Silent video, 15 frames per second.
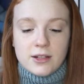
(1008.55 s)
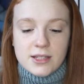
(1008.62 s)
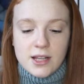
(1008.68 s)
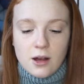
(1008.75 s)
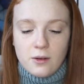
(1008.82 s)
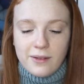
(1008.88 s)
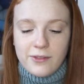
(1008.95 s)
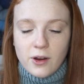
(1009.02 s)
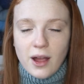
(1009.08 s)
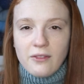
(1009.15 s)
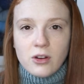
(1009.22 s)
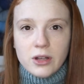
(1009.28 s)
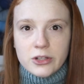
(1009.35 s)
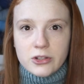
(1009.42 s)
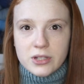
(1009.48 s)
So if you're
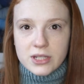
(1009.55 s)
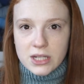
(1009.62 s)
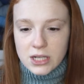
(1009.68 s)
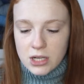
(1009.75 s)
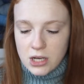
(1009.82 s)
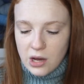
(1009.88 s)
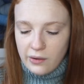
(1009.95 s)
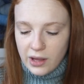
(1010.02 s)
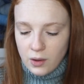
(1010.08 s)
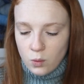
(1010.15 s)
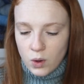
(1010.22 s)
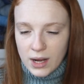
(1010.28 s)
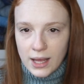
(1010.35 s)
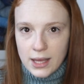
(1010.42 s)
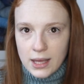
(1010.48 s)
ever interested in knowing
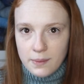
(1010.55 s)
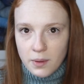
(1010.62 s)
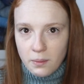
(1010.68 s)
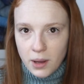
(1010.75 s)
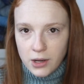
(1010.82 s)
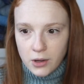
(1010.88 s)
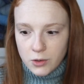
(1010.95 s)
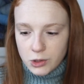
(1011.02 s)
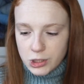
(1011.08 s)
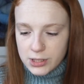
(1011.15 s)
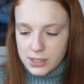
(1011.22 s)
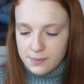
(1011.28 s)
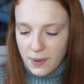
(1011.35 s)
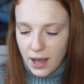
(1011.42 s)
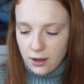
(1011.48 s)
what I keep in my
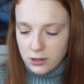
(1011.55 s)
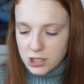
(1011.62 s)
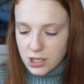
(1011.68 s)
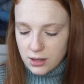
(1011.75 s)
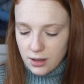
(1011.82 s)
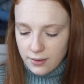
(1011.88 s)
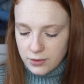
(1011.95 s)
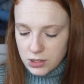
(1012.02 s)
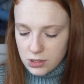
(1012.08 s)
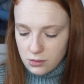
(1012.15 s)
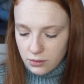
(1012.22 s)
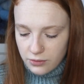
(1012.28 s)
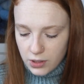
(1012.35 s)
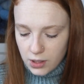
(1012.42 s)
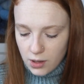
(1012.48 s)
Notions pouch, I'd love to do
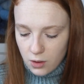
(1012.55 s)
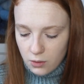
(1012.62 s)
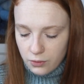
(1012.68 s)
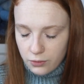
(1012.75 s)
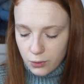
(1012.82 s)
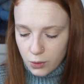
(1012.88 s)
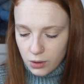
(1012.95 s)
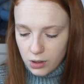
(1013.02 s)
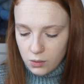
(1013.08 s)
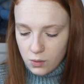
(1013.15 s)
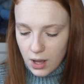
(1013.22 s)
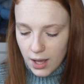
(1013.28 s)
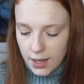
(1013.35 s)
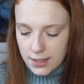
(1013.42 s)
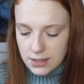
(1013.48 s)
a video for you
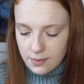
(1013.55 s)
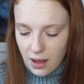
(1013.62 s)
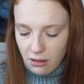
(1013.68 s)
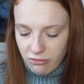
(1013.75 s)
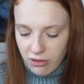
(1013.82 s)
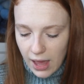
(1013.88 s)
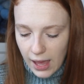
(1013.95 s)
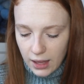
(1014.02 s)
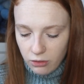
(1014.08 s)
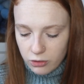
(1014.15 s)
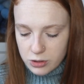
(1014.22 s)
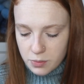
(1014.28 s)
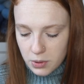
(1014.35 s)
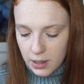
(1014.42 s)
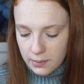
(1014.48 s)
guys about that.
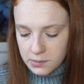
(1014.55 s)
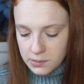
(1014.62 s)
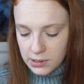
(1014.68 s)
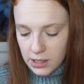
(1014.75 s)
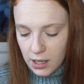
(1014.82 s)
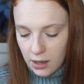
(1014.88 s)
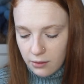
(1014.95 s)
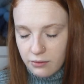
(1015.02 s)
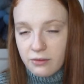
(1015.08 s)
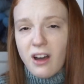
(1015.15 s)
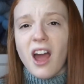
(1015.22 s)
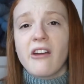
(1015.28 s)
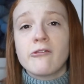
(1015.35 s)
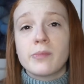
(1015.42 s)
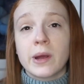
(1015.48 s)
There's probably like
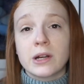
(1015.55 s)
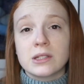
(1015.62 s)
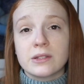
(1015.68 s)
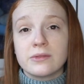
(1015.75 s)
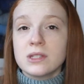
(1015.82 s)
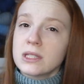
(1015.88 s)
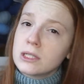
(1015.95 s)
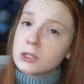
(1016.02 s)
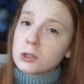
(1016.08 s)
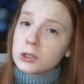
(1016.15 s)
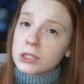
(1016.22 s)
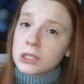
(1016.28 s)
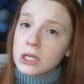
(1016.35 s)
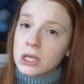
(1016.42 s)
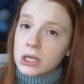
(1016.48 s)
5 pairs of
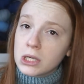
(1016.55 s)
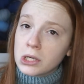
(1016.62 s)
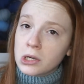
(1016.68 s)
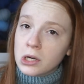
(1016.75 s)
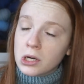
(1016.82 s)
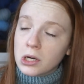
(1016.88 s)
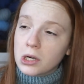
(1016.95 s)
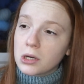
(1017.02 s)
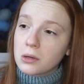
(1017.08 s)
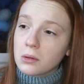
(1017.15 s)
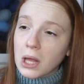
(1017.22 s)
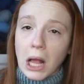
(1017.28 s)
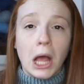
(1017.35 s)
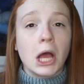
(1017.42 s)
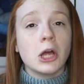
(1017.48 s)
scissors in here,
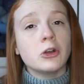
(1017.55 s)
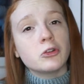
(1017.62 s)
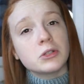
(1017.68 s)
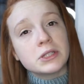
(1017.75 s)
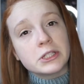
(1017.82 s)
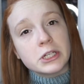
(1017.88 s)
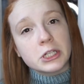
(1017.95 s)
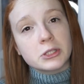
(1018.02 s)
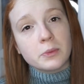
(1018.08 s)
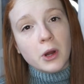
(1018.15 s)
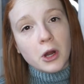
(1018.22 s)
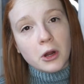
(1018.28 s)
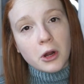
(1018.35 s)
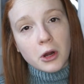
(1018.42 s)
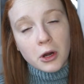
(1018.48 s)
like 100 stitch
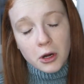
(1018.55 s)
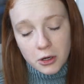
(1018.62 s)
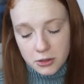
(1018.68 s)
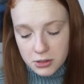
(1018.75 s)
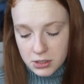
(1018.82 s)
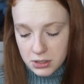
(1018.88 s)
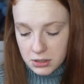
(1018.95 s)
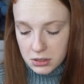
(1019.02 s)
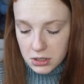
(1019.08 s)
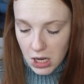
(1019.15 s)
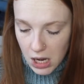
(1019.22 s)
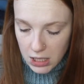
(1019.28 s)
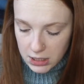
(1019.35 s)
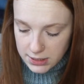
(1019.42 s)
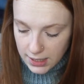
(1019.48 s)
markers,
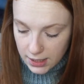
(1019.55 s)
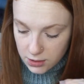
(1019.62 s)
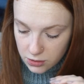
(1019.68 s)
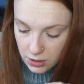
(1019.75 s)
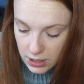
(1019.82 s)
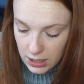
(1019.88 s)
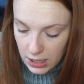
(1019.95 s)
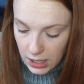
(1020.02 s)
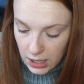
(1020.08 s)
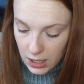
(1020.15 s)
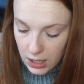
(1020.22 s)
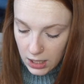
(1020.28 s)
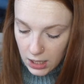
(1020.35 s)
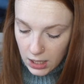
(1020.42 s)
not exaggerating.